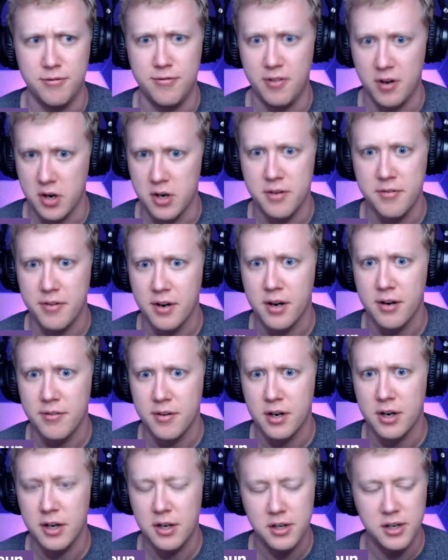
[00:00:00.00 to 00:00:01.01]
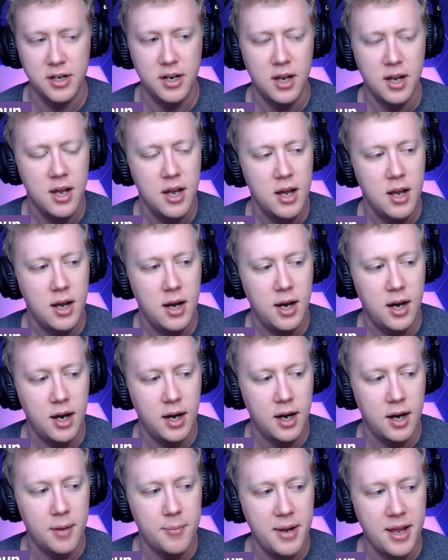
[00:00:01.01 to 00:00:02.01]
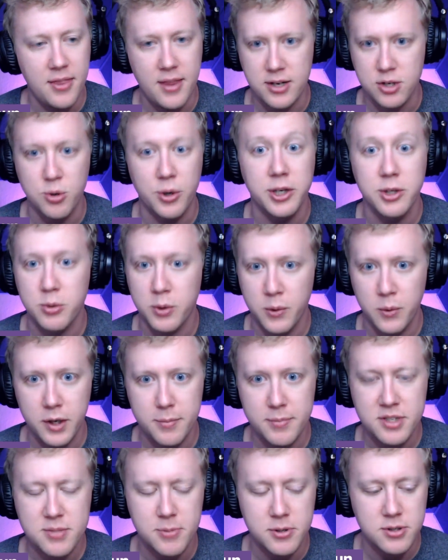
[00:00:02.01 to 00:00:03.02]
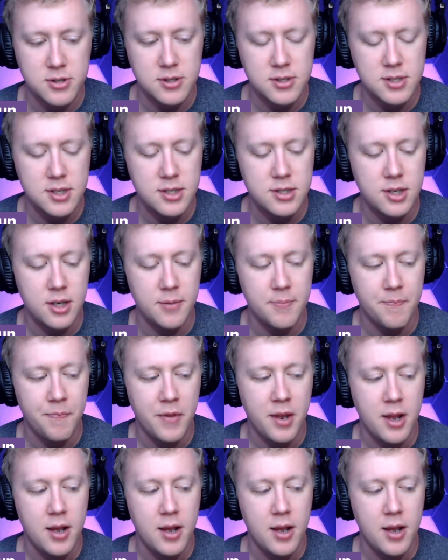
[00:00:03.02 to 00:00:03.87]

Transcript: very, very, very good. And then 2021, he missed most of the season.